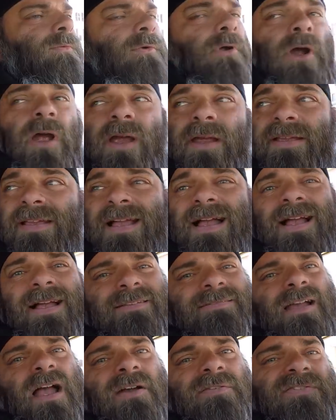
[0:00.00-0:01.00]
Alright
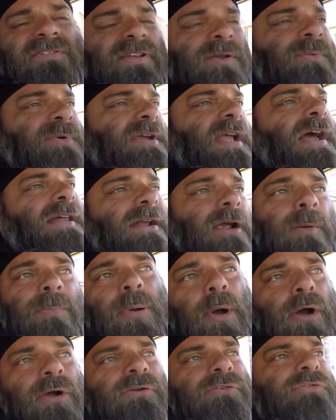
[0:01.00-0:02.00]
guys, obviously we got our
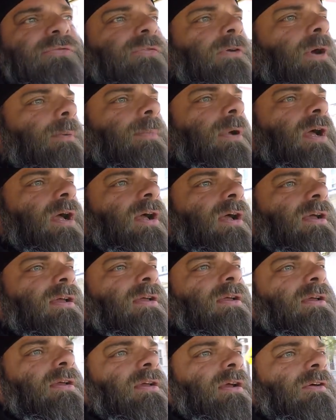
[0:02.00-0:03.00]
parts from
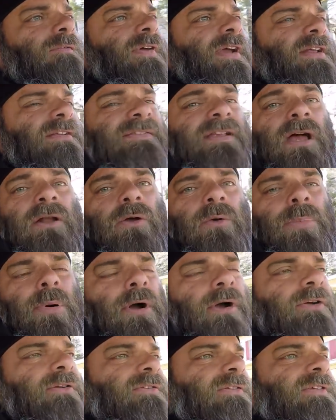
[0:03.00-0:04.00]
Advanced Auto
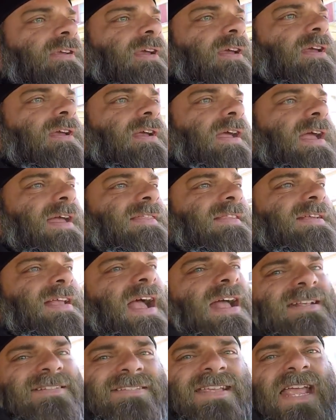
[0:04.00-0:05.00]
Parts, and the
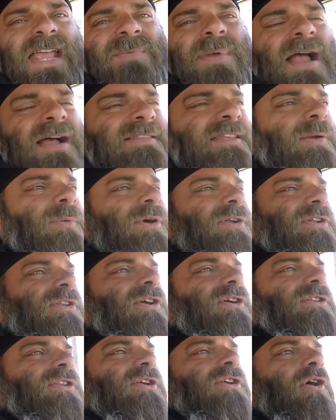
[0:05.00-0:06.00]
guys came out, they wanted to
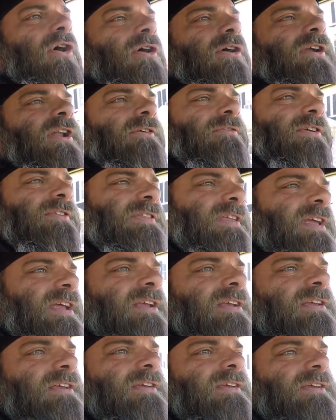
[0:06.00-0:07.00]
look at the car and
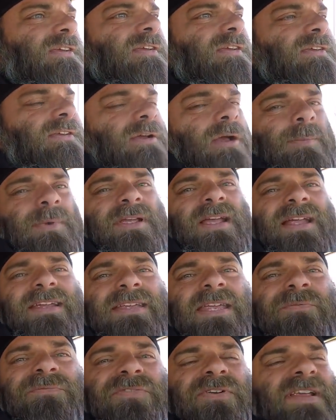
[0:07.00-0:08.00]
everything. Oh my god, I
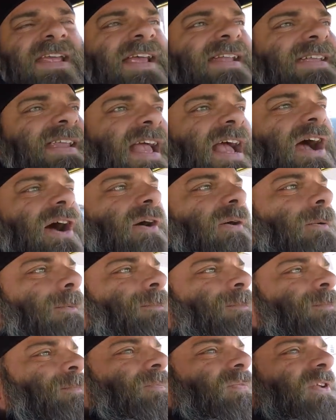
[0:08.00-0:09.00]
keep forgetting how,
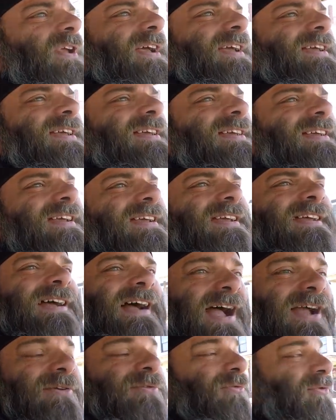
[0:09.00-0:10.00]

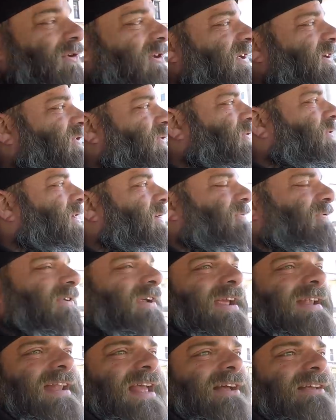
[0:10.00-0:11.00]
I really do keep
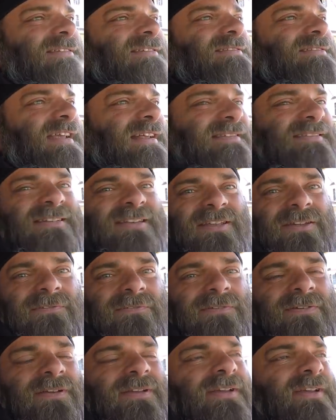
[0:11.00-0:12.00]
forgetting how sensitive
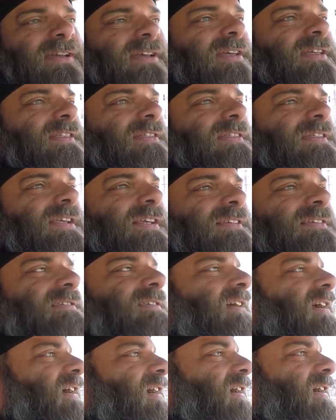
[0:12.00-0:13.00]
these
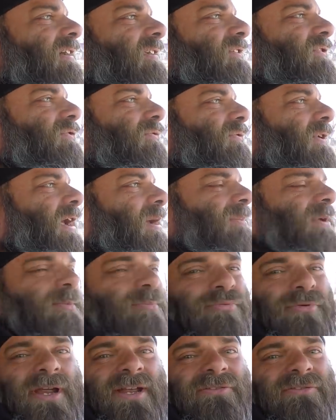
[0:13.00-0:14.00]
ceramic
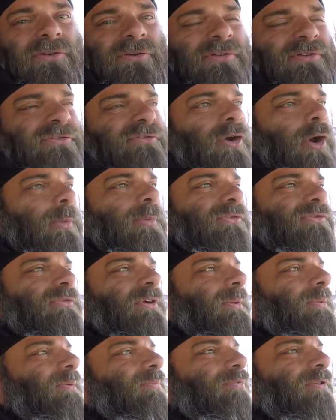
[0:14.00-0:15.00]
brakes are, these carbon
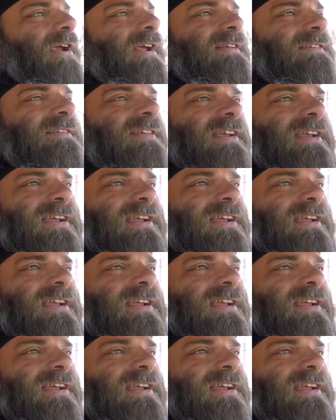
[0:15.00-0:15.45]
ceramic brakes.